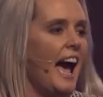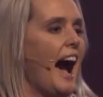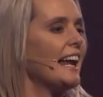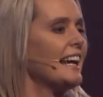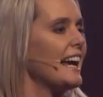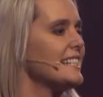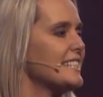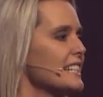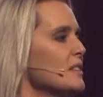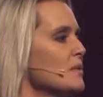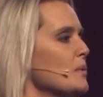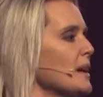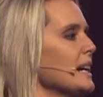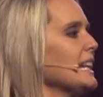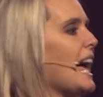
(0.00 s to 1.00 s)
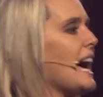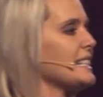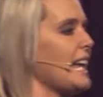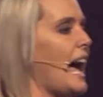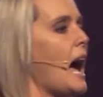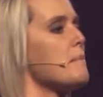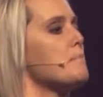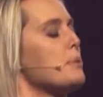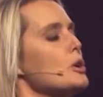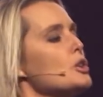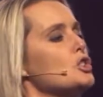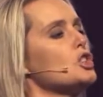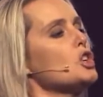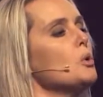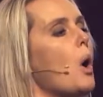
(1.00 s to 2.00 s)
and I didn't realize I had
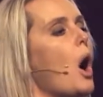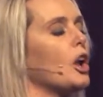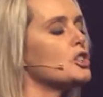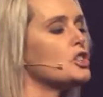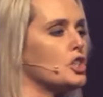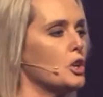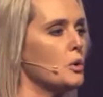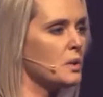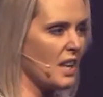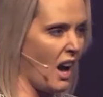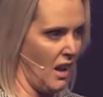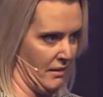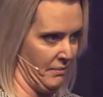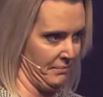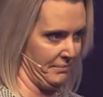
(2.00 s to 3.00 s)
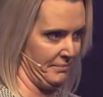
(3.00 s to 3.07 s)
put two odd shoes on.